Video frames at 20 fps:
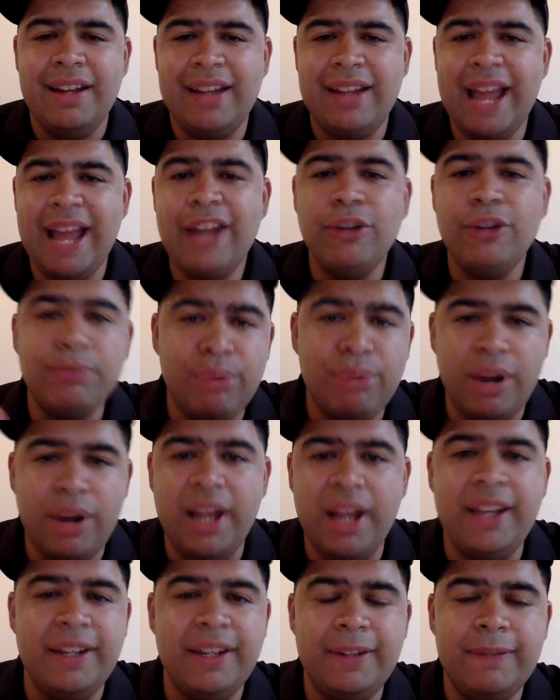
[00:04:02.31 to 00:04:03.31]
Daniel
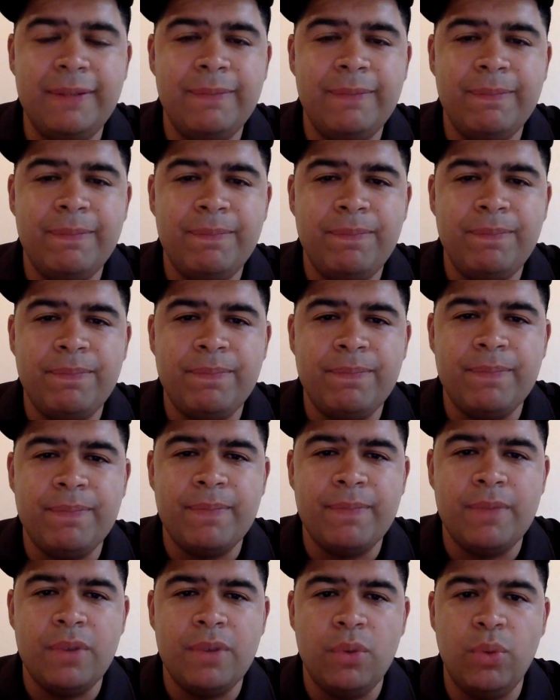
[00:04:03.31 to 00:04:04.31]
Bryan
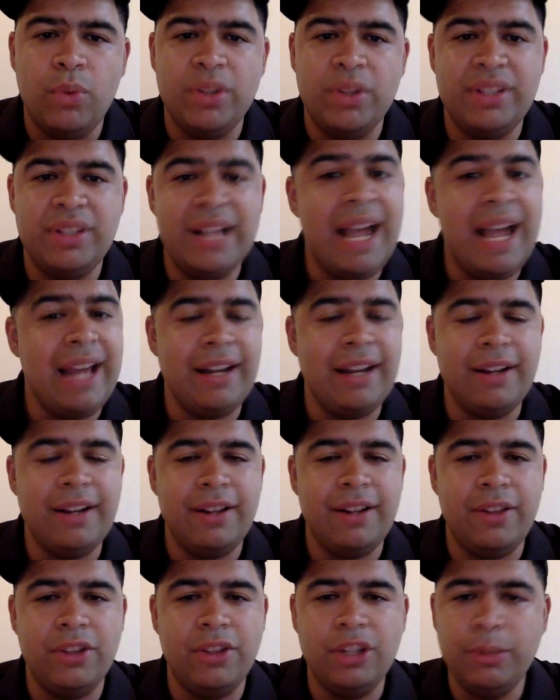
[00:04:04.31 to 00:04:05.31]
was not
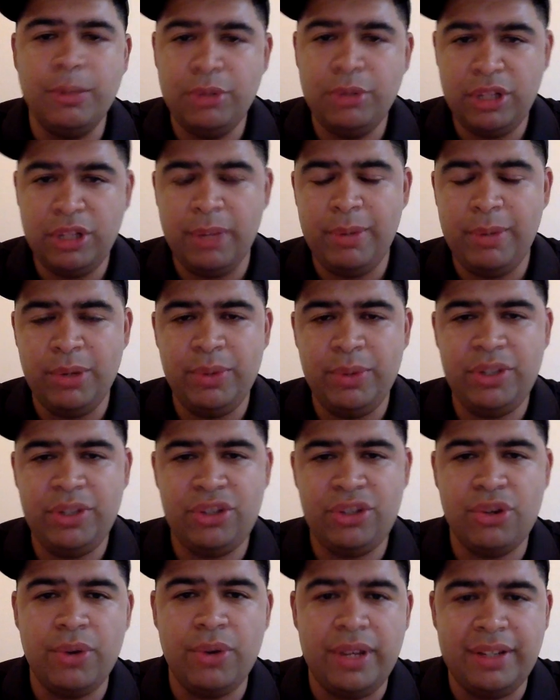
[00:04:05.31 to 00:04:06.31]
the
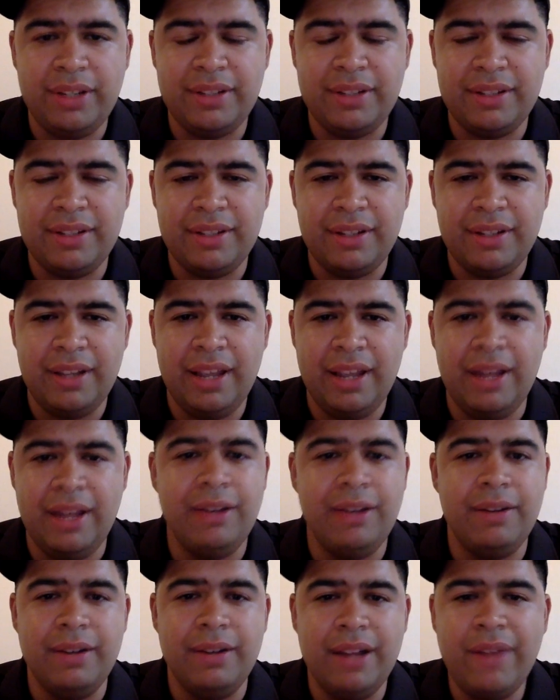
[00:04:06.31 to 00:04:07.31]
WWE's choice
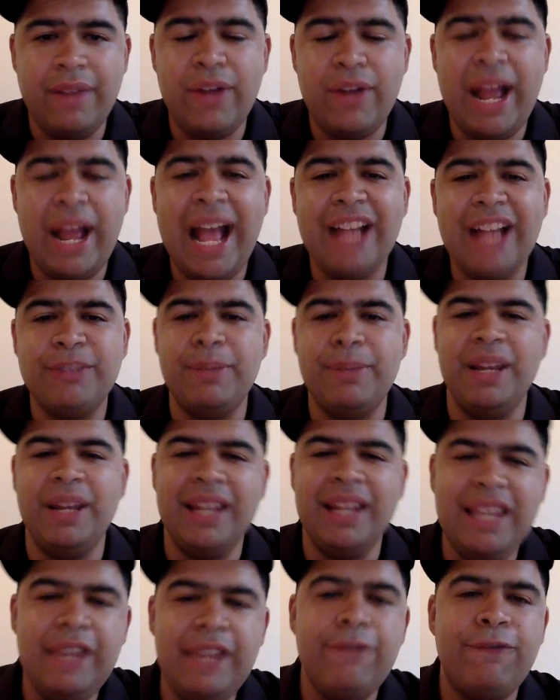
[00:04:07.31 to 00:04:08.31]
and never has been.
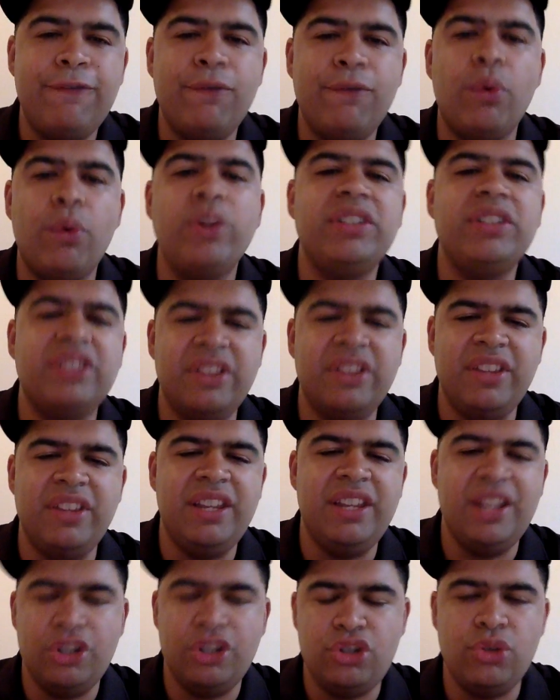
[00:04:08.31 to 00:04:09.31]
He forced
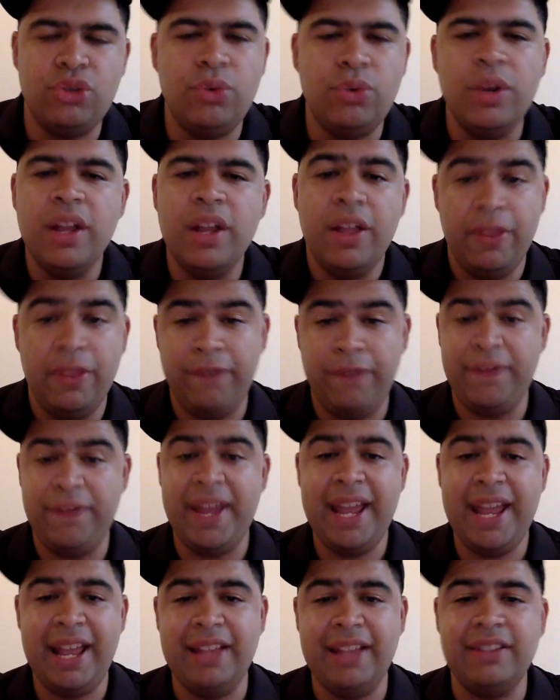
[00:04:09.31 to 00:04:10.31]
the issue. The
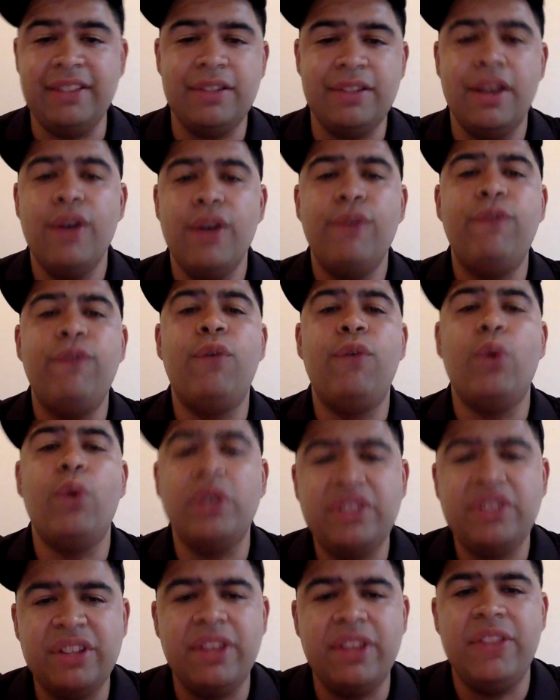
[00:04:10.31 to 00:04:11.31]
fans
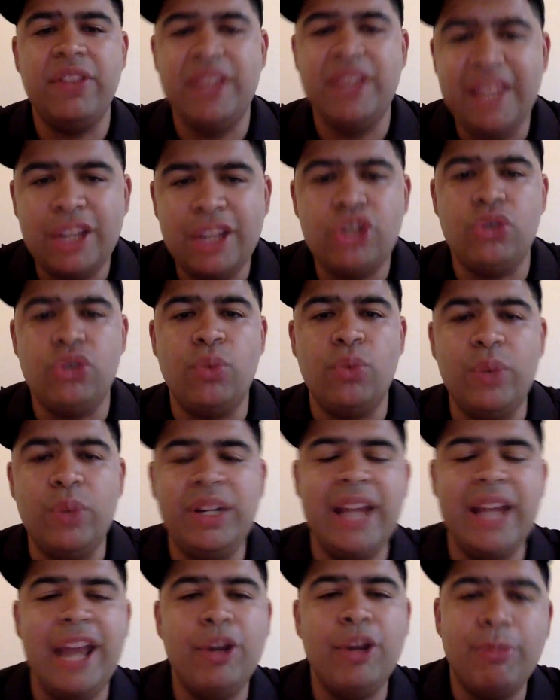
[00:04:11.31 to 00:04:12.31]
forced the issue
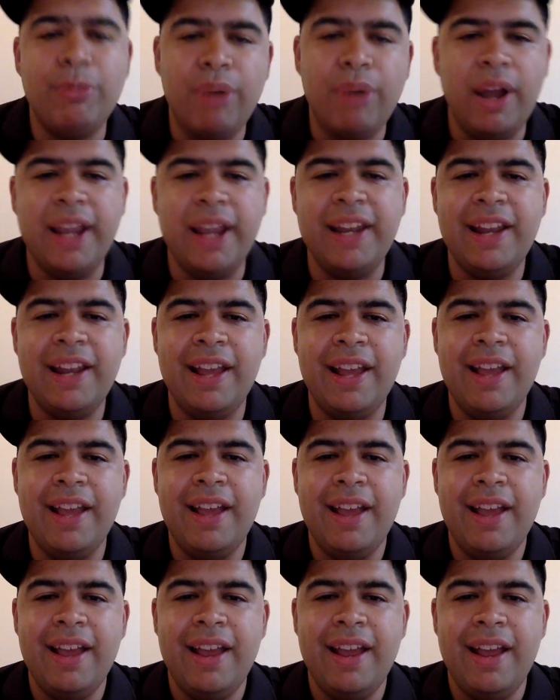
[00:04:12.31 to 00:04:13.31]
with Daniel Bryan,
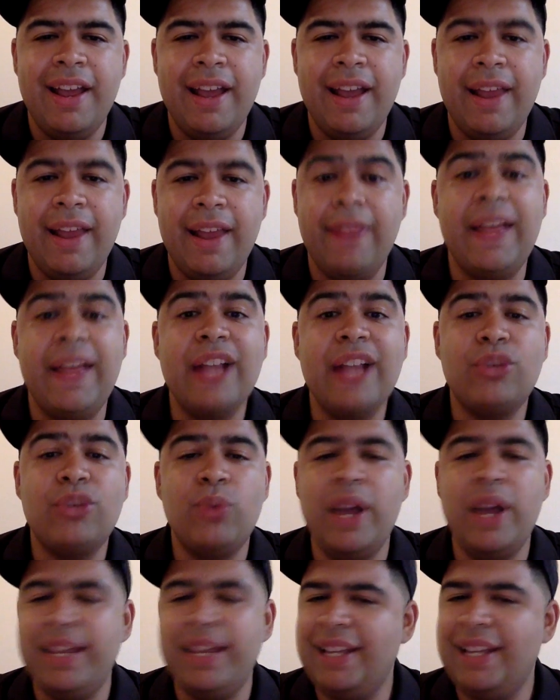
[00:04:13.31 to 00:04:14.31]
and that's
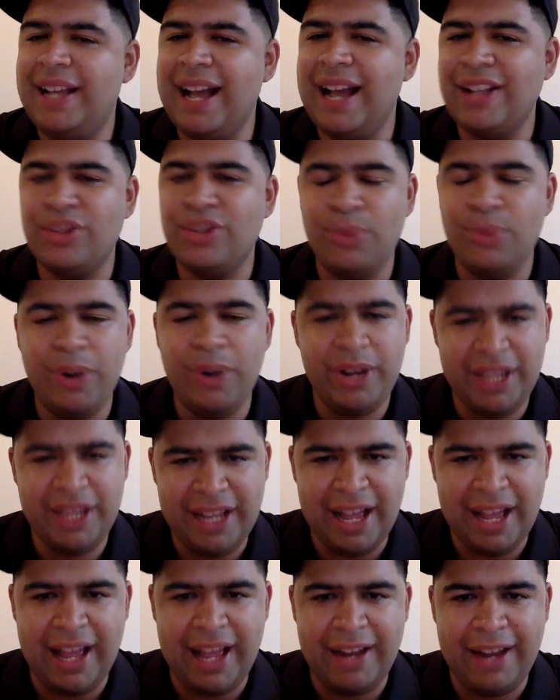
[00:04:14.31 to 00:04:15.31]
why he got to where he
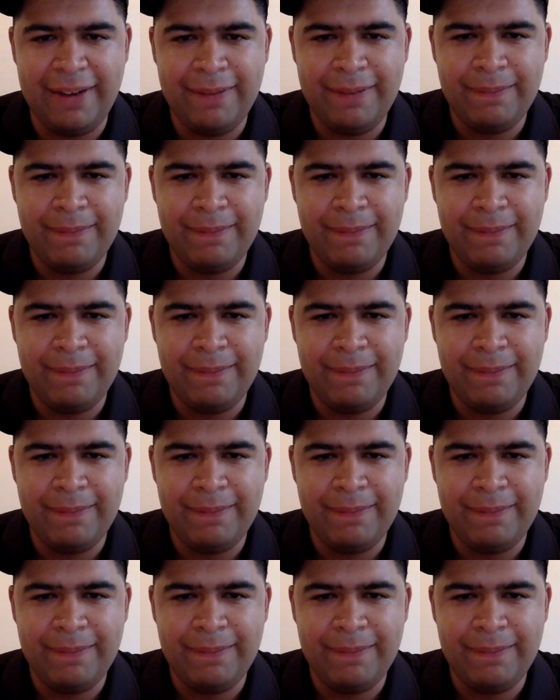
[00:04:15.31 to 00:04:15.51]
got.